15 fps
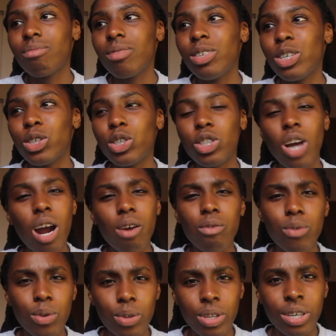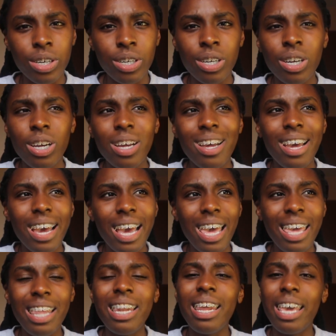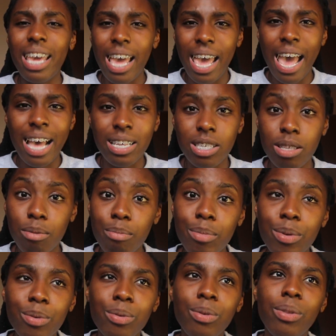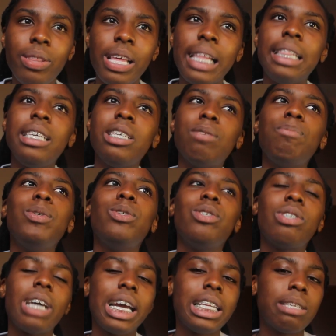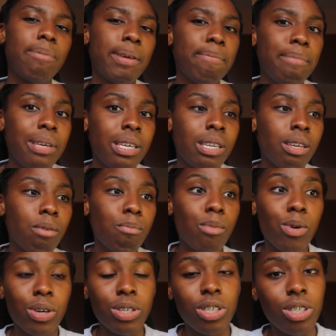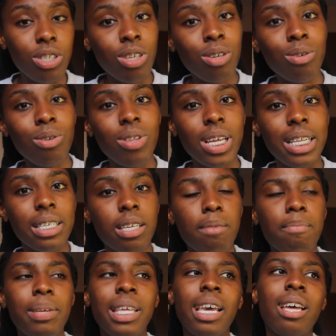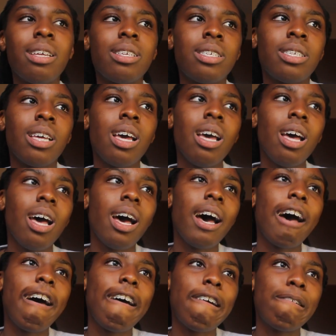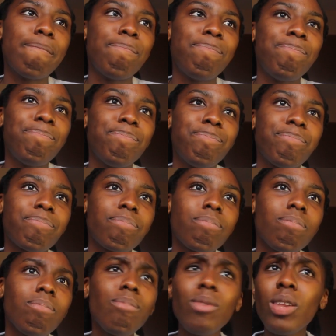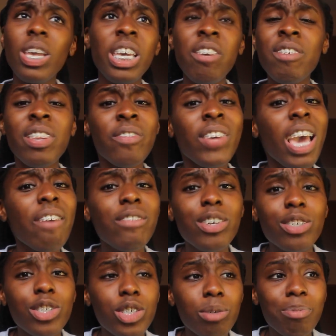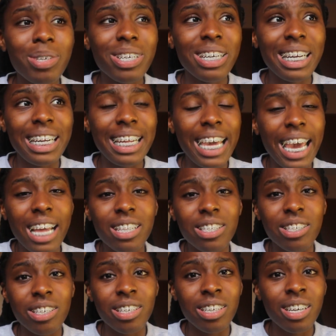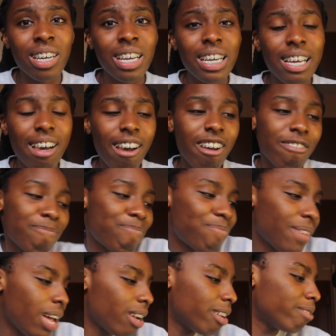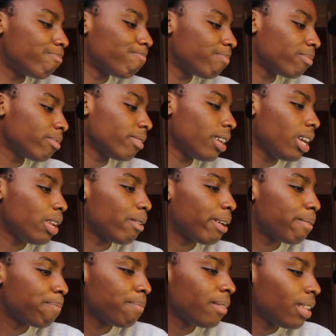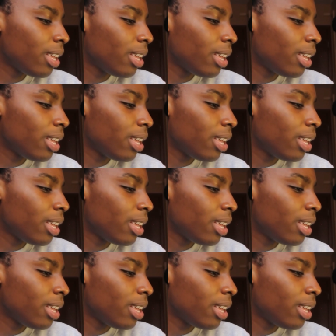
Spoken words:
your chart ruler as the moon, then these moon trines may mean more to you than somebody else. Even if you have your Jupiter in Cancer, I don't know. Anyway,